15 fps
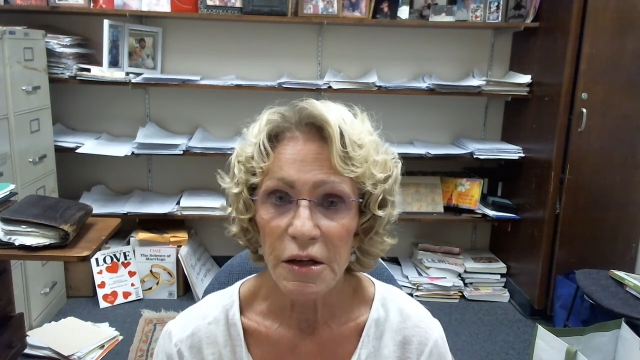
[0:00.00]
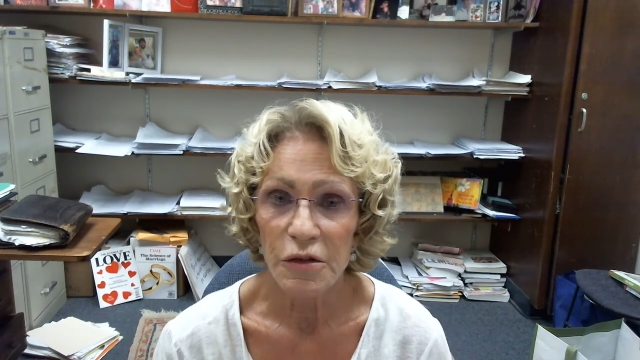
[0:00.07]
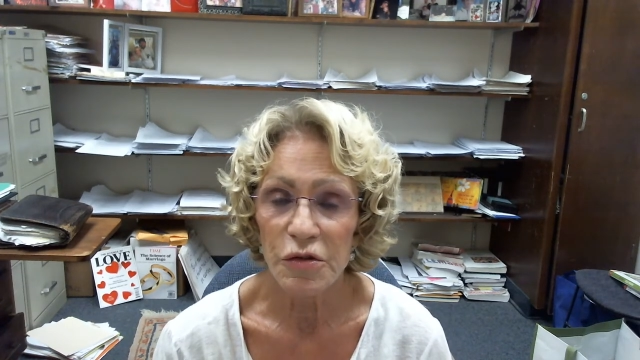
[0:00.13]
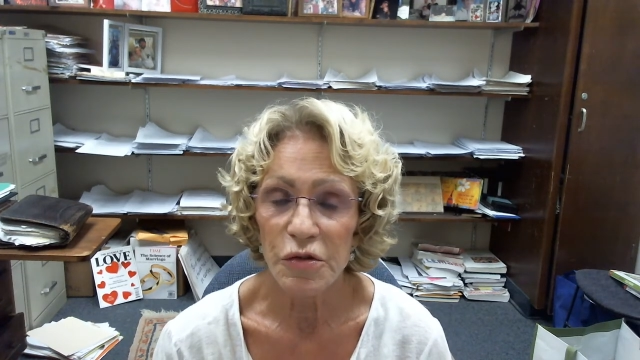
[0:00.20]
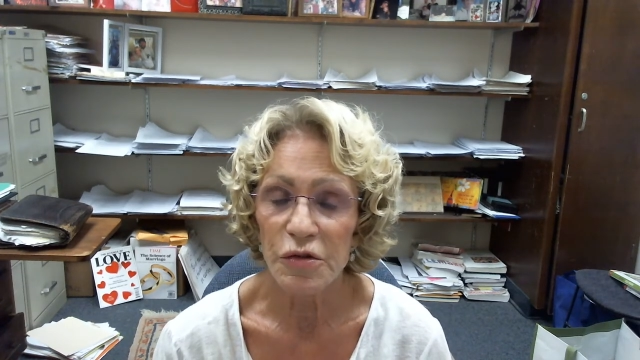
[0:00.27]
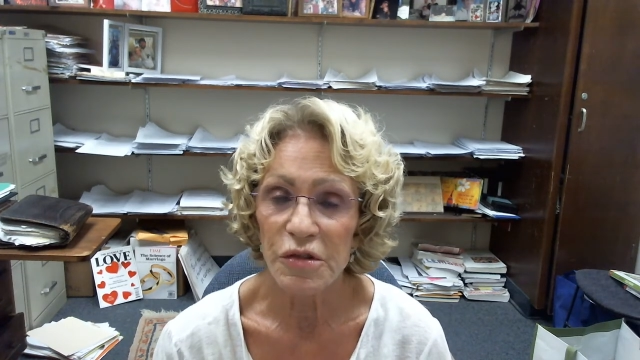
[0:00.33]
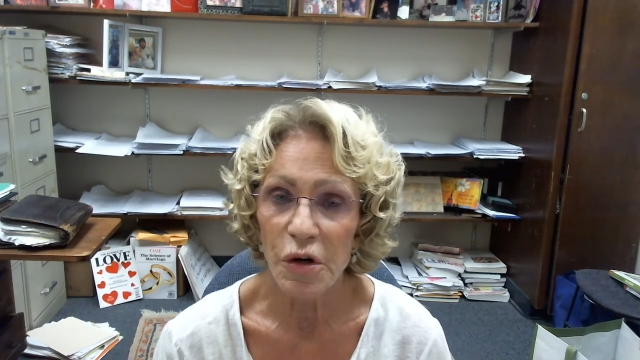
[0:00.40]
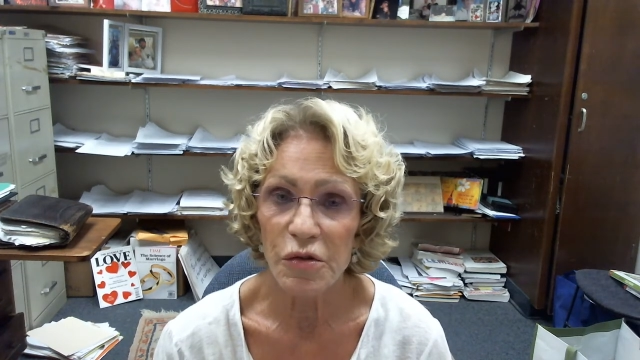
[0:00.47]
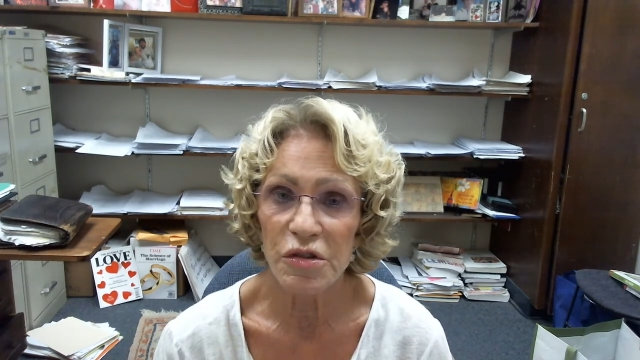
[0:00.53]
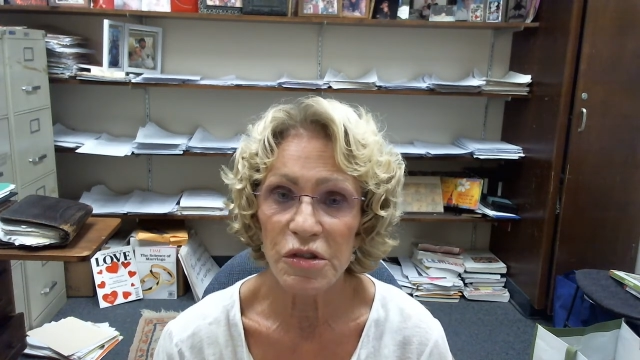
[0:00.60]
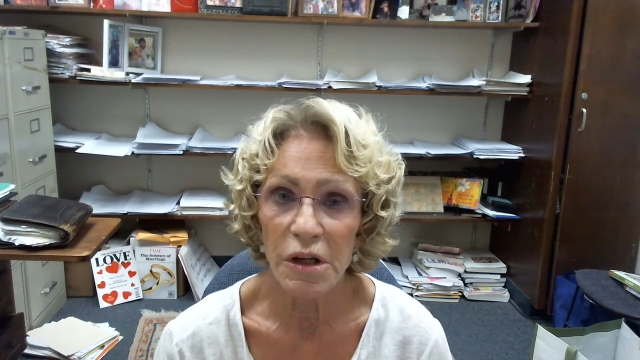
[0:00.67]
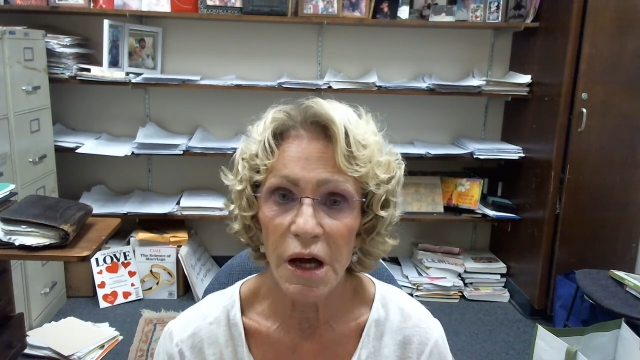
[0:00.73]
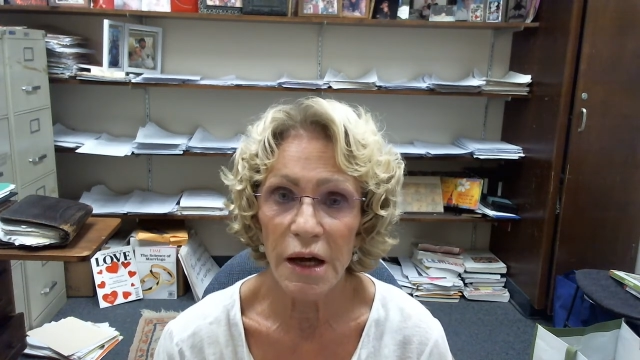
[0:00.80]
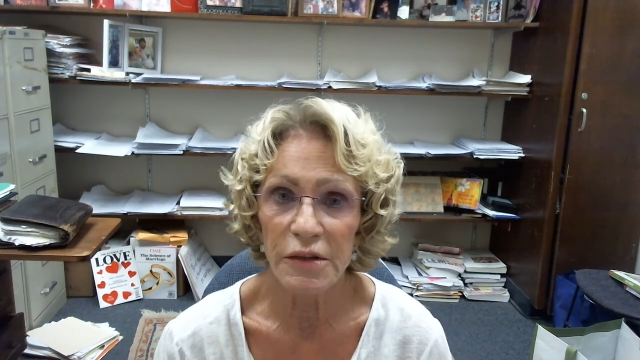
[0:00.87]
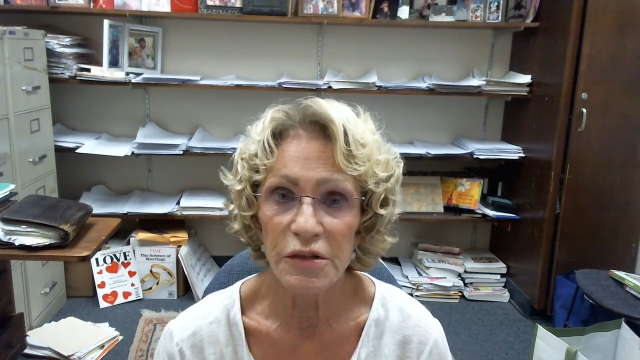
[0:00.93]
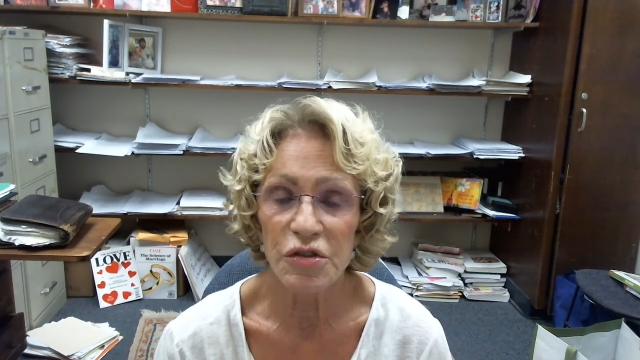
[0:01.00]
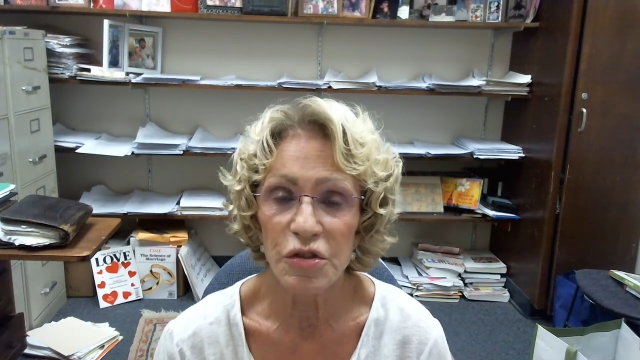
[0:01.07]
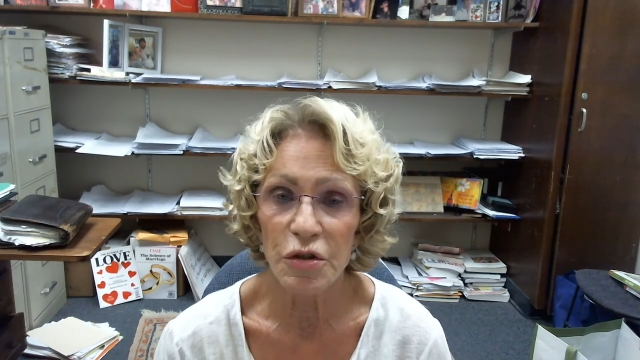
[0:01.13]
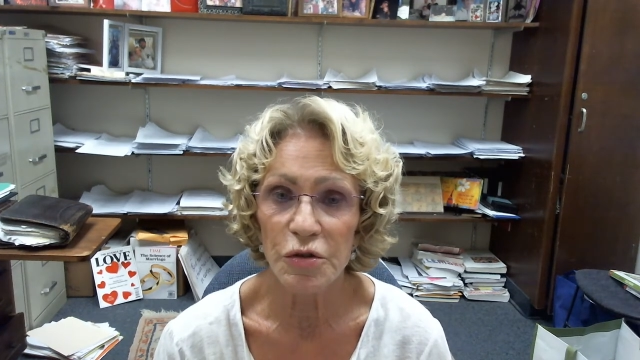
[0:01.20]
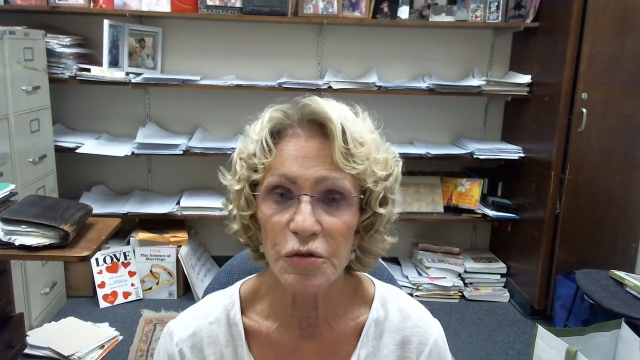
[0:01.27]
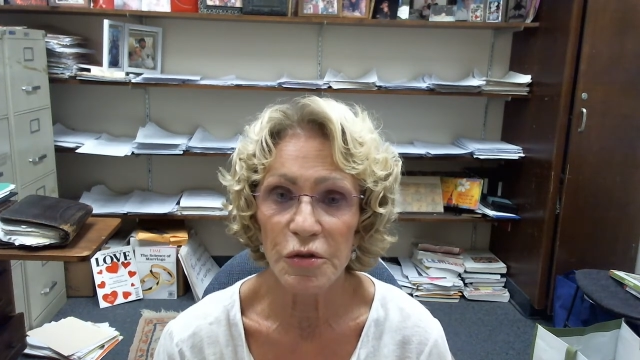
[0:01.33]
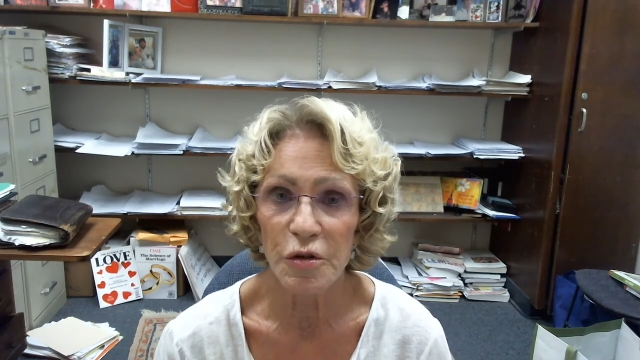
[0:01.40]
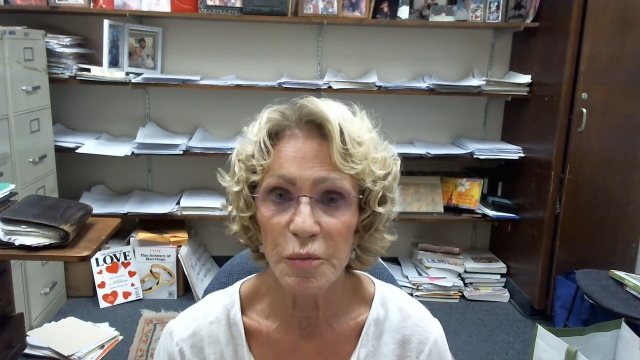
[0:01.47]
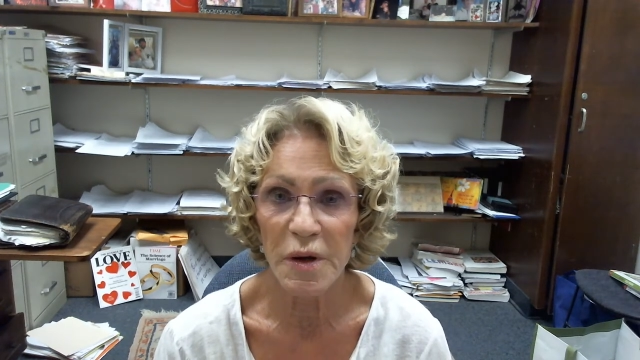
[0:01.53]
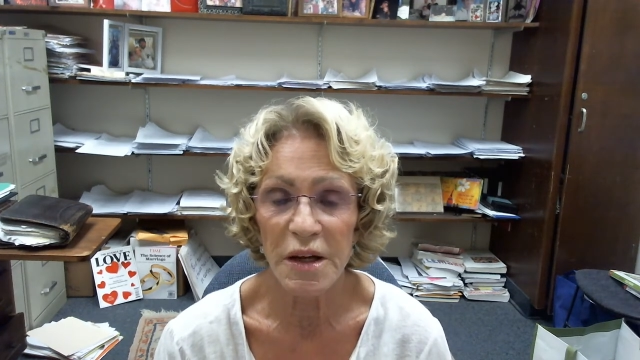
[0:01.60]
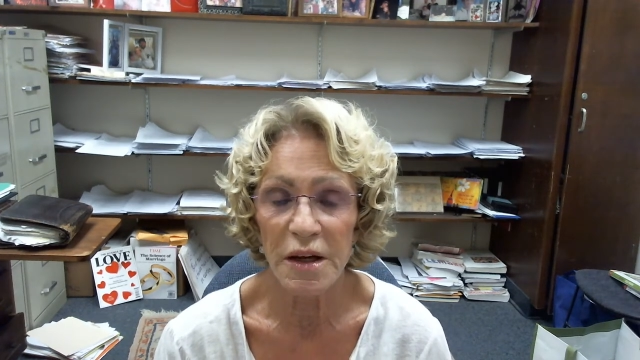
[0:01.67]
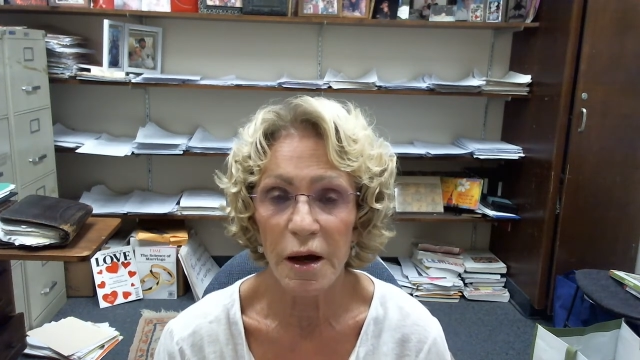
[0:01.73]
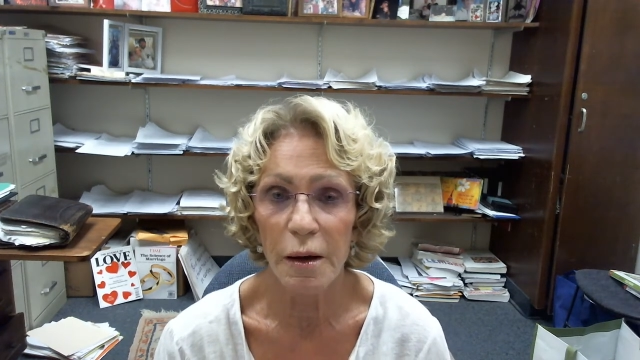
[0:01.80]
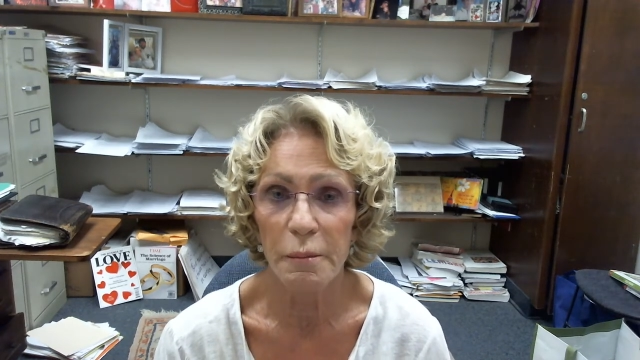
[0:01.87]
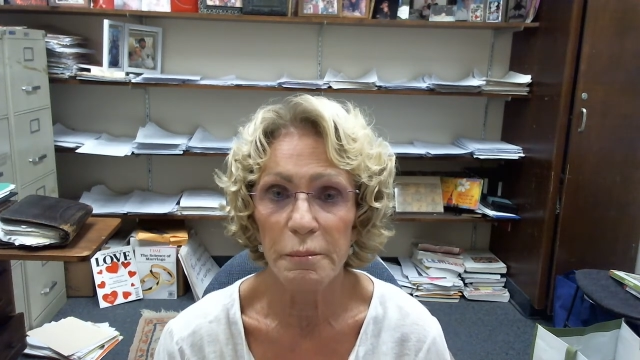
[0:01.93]
to socialize children to
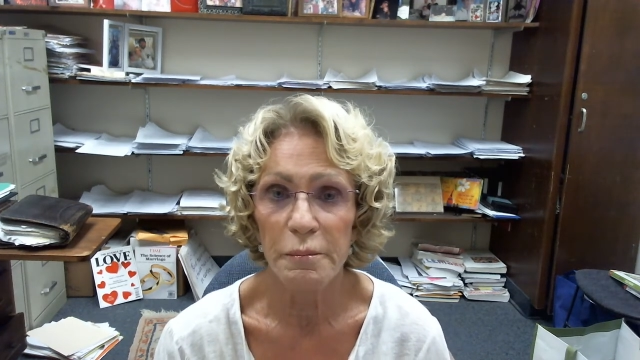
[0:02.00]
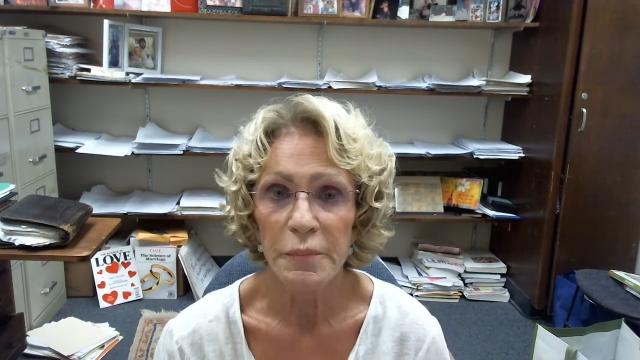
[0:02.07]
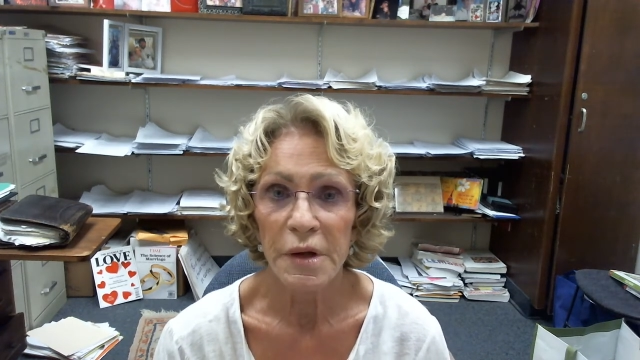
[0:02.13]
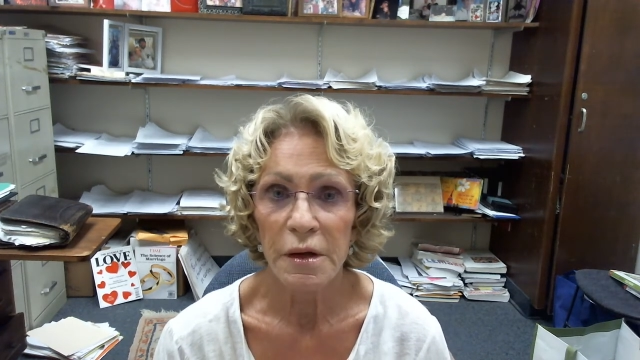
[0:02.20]
become,